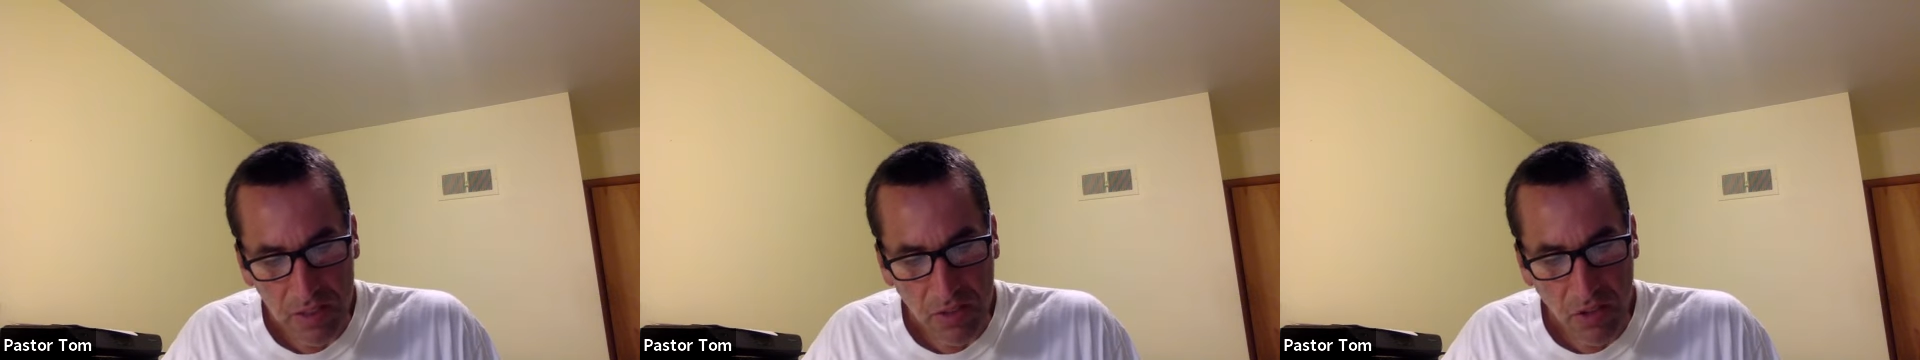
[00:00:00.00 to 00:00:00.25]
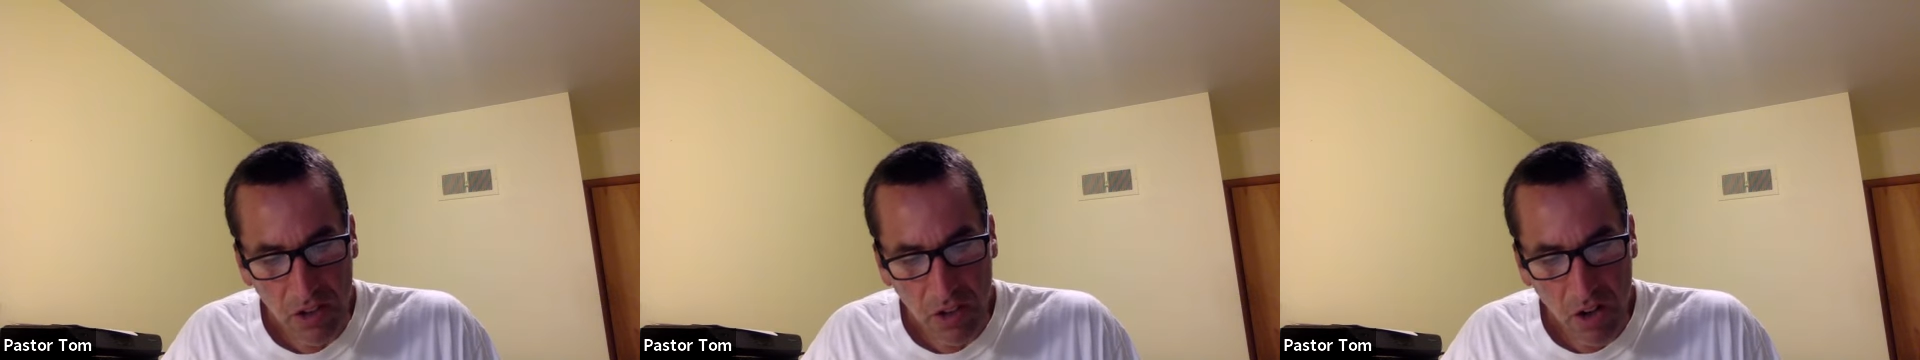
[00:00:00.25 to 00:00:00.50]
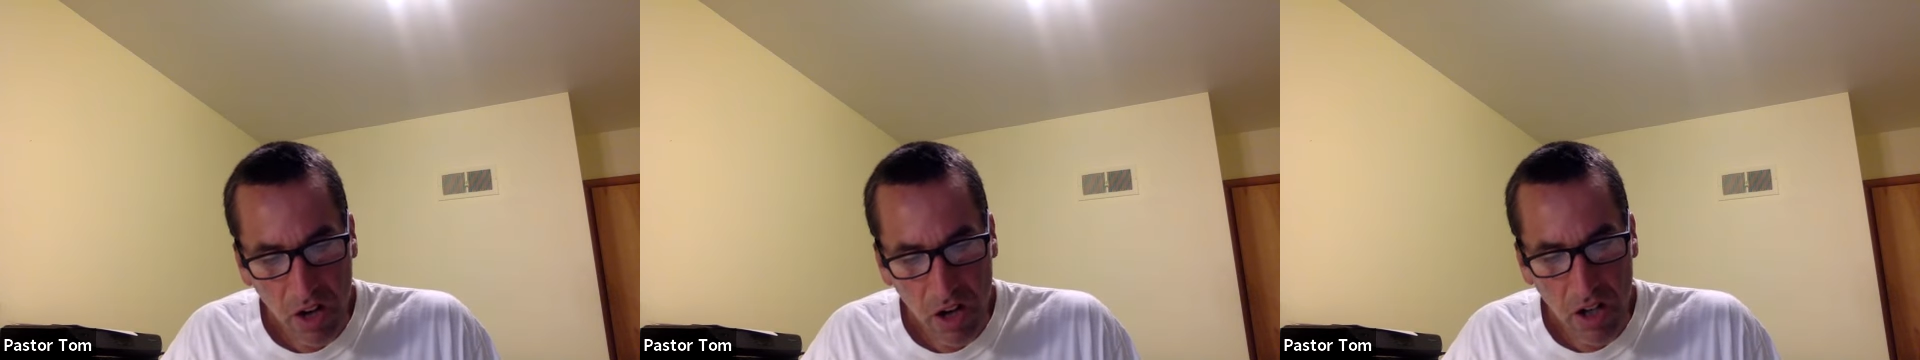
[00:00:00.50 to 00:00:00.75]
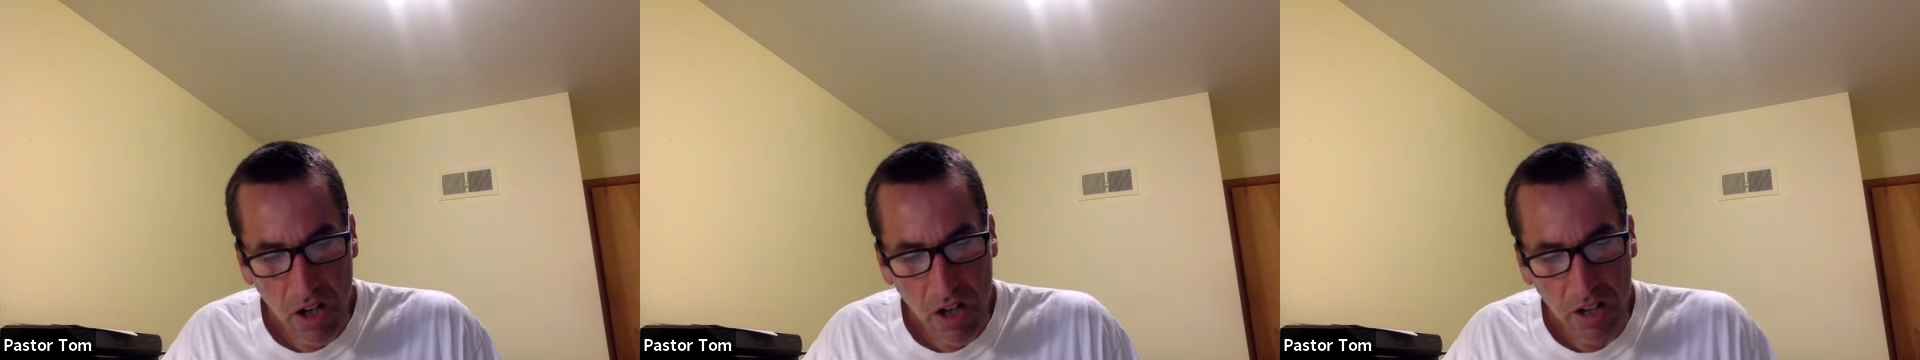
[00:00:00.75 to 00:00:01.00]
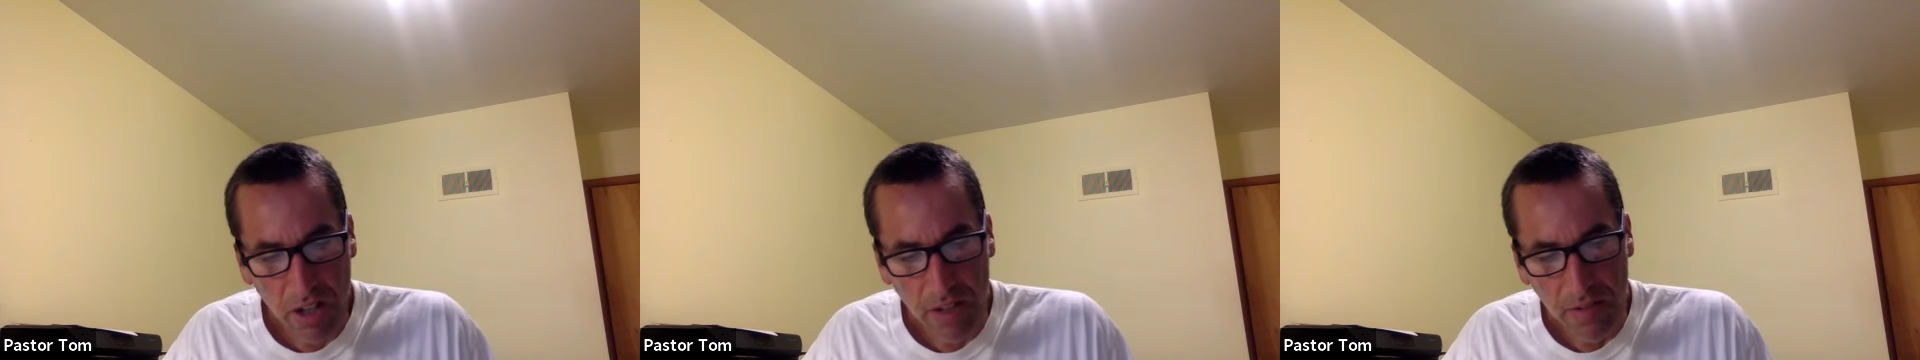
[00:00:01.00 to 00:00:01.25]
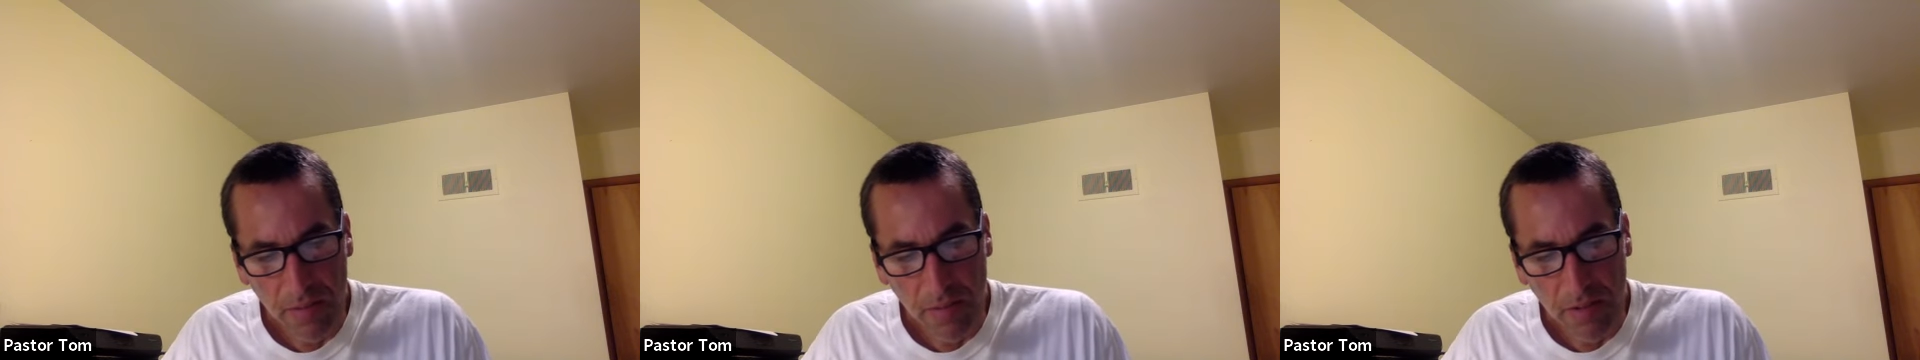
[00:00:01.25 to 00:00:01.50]
"For you are all led
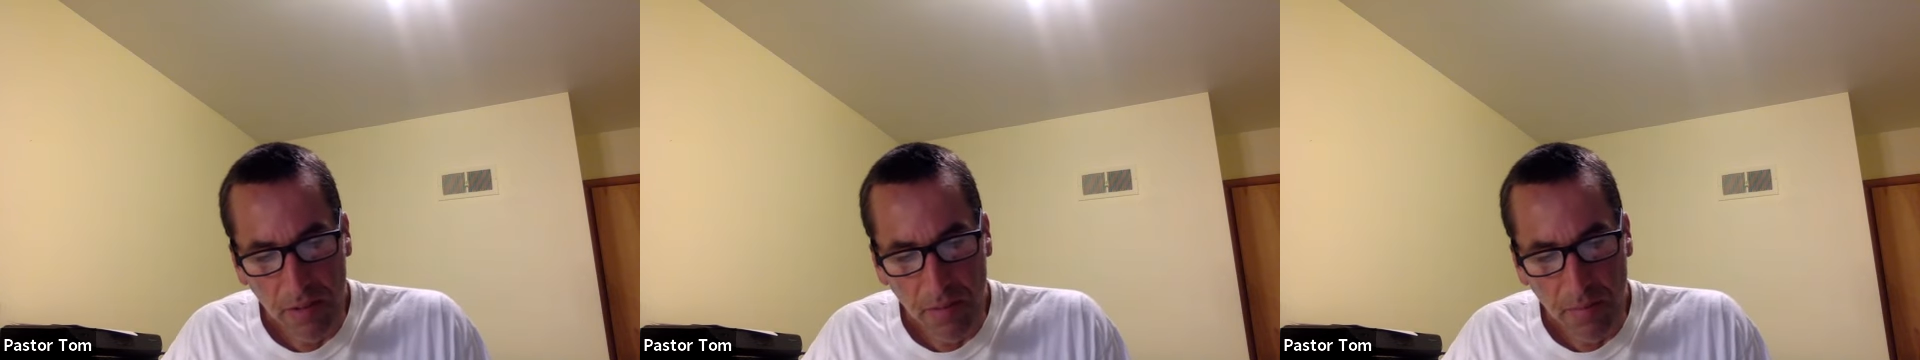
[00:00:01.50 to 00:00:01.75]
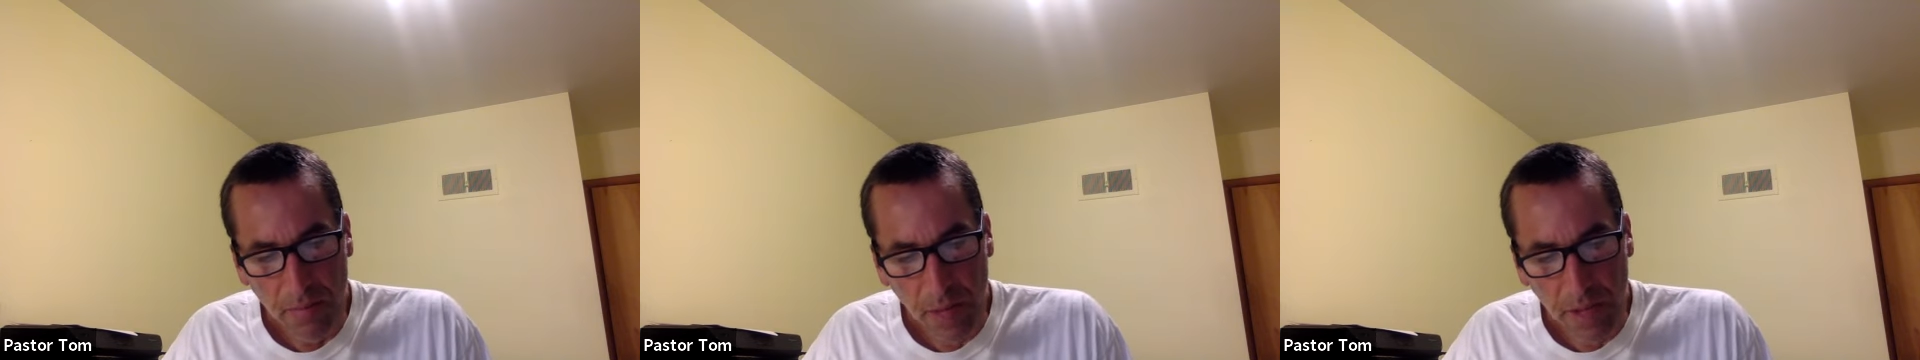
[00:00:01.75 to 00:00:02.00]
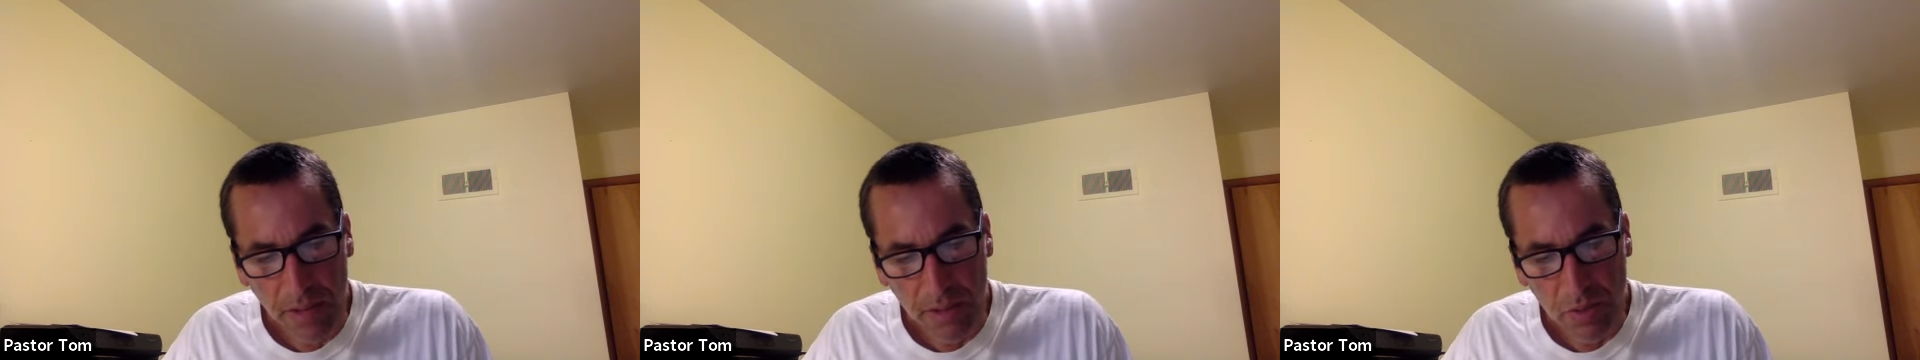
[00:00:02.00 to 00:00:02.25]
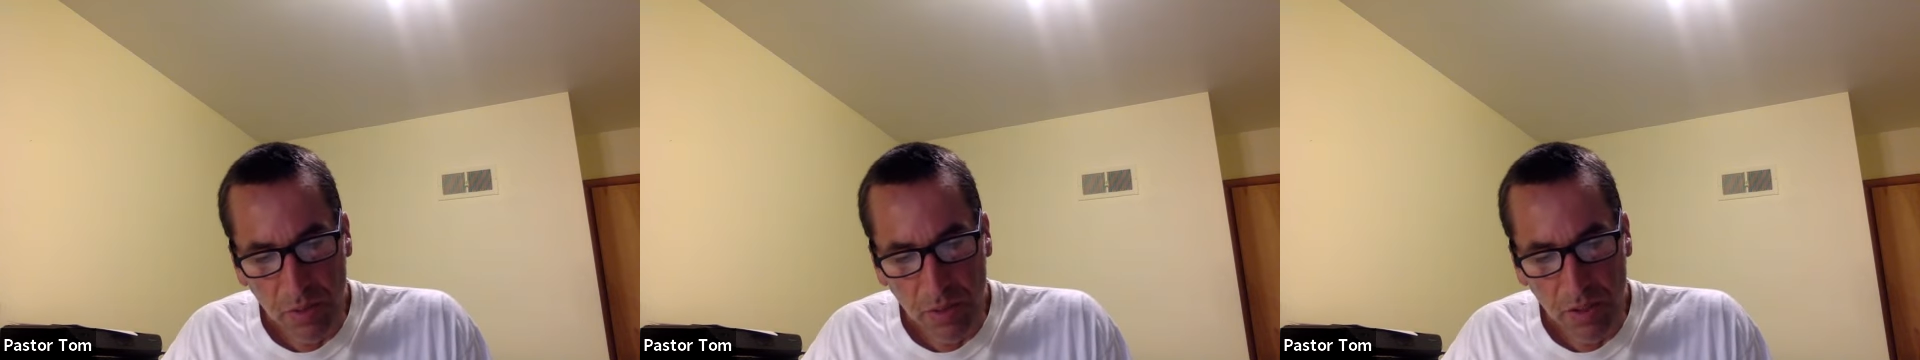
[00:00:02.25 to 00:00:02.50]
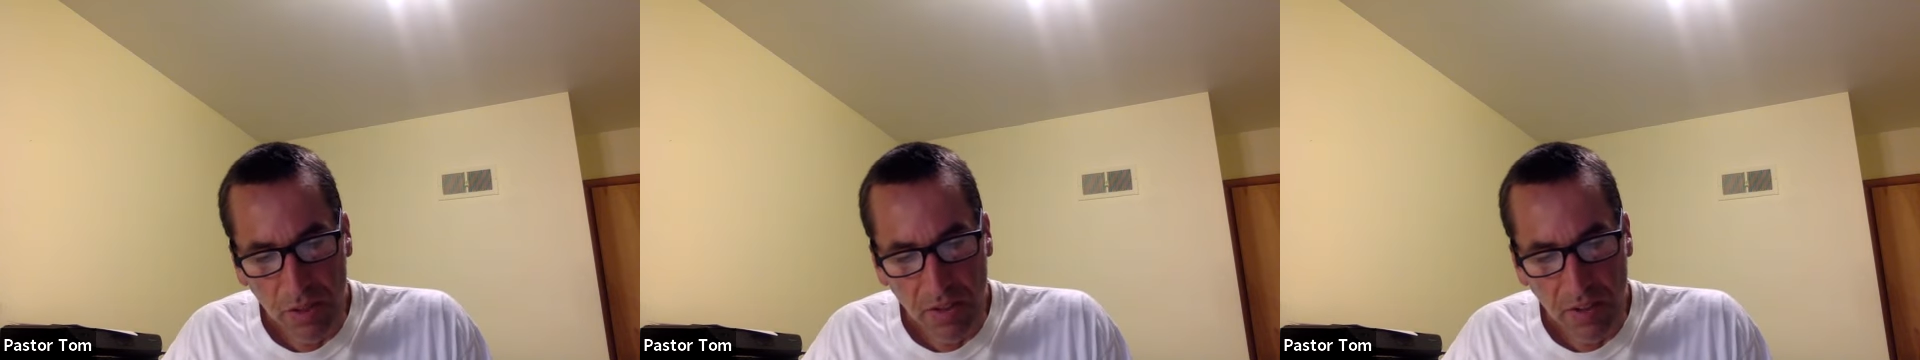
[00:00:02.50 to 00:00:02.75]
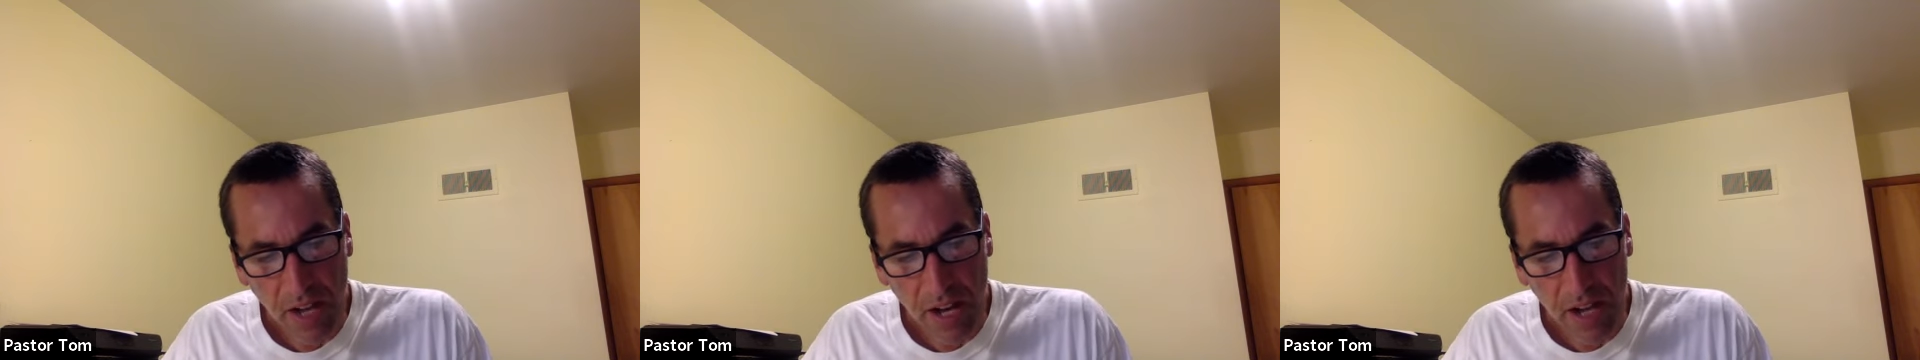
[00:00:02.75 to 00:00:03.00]
by the Spirit of
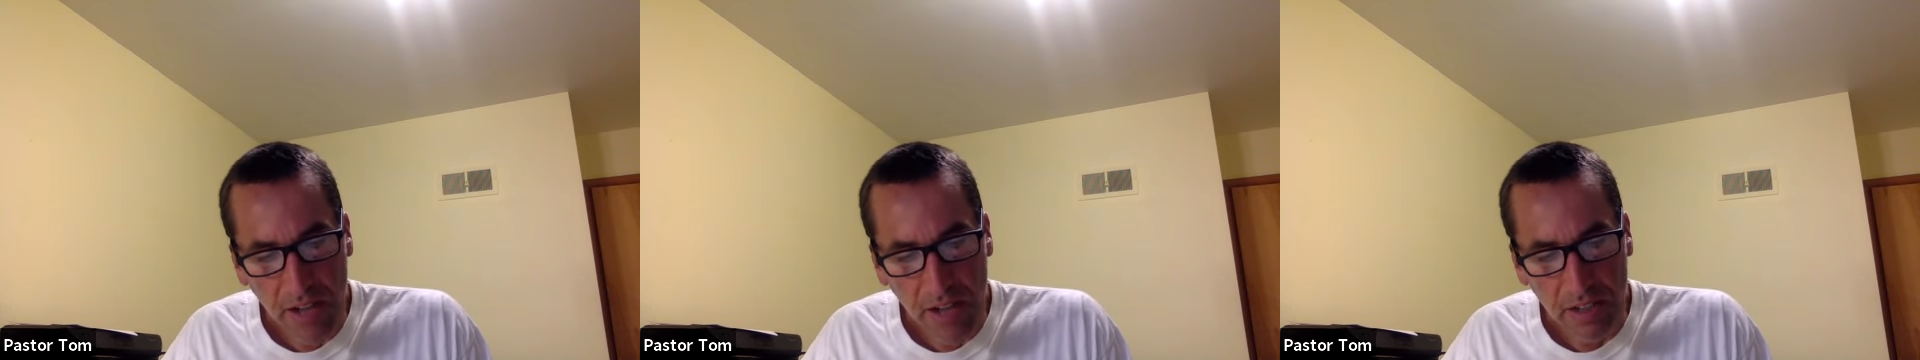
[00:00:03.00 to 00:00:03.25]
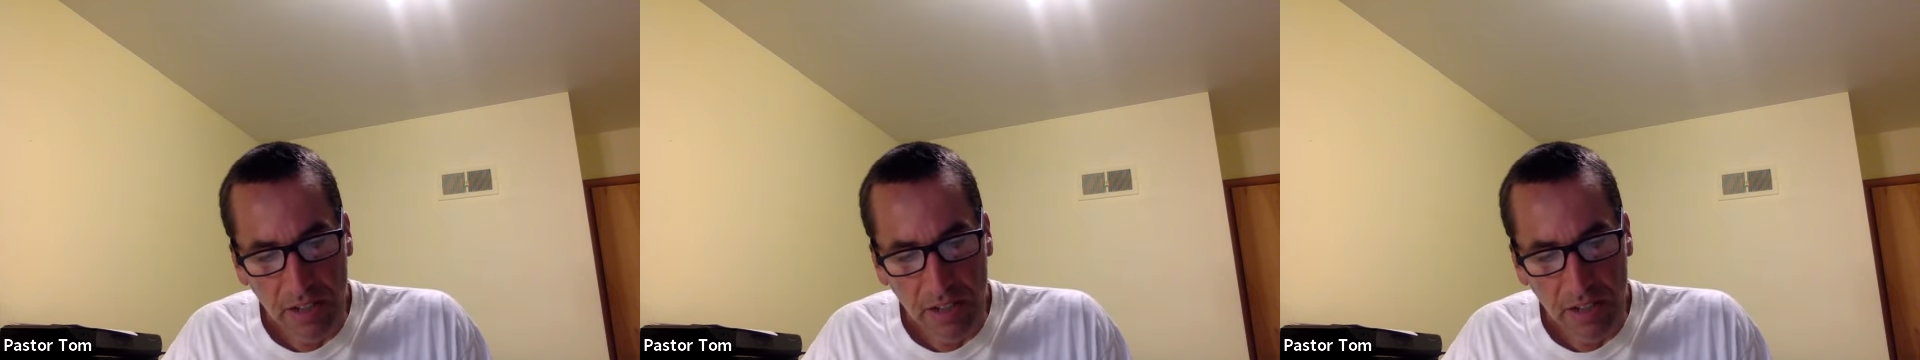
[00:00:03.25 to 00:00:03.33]
God,